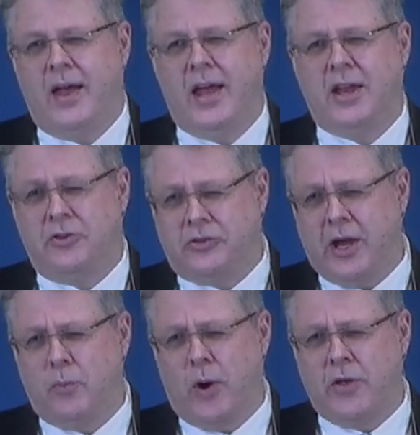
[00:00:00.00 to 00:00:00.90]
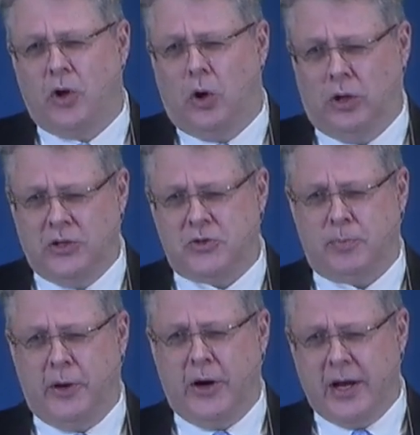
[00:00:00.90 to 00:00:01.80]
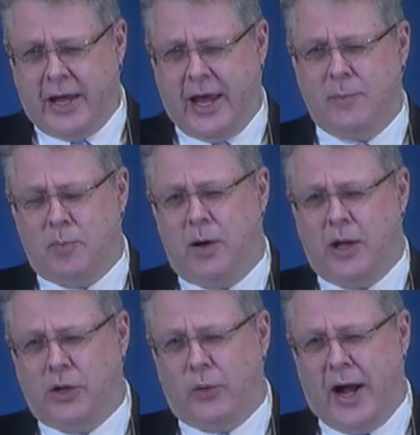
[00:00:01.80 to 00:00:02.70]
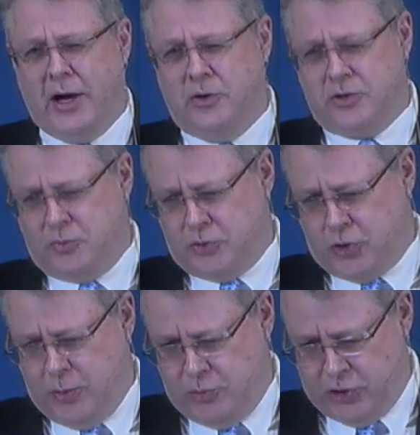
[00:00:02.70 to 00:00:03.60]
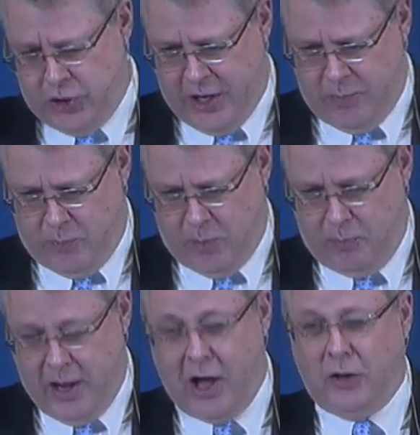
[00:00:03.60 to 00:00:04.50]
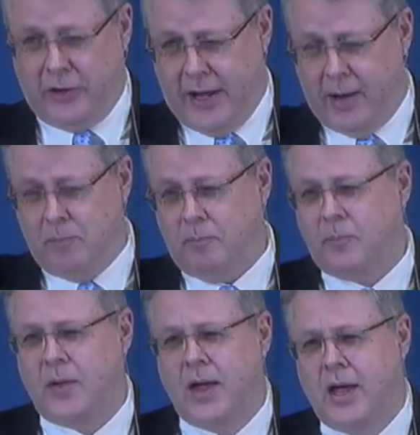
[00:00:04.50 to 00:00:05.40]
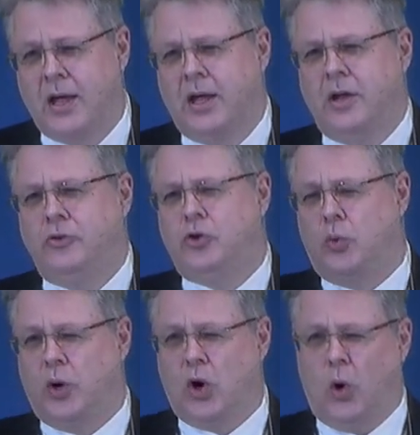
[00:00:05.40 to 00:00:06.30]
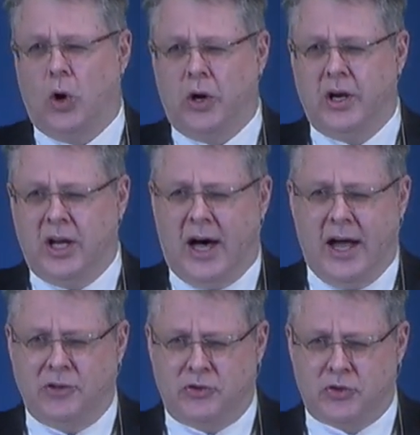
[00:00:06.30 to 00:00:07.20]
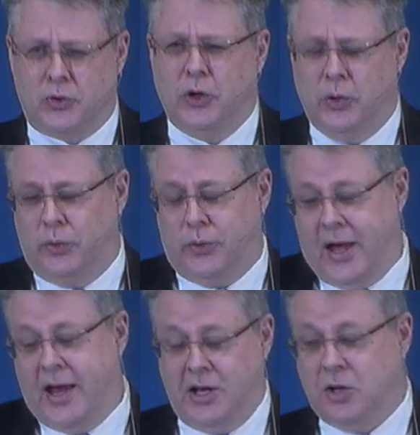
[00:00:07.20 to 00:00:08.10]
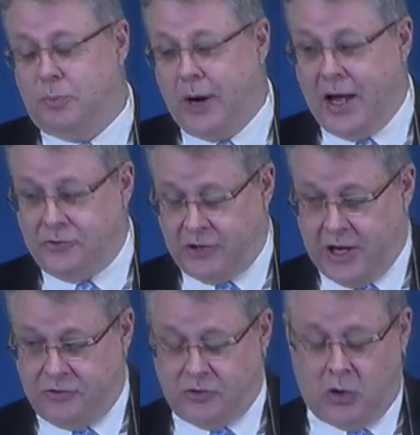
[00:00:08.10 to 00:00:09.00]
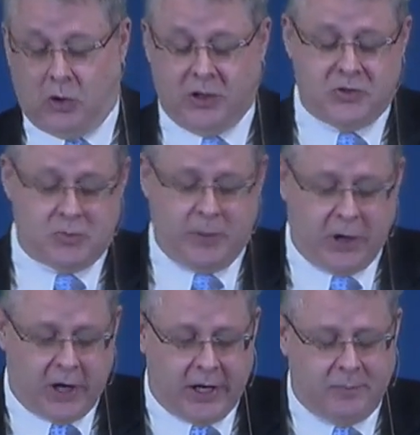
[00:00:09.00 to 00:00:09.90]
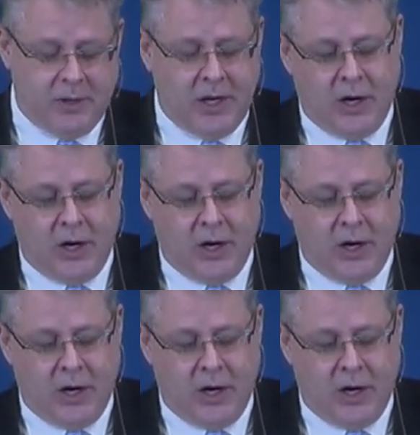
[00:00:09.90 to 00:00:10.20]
in the same way, the Holy Spirit came upon the writers of Scripture and propelled them to record God's truth. And in the process, the Holy Spirit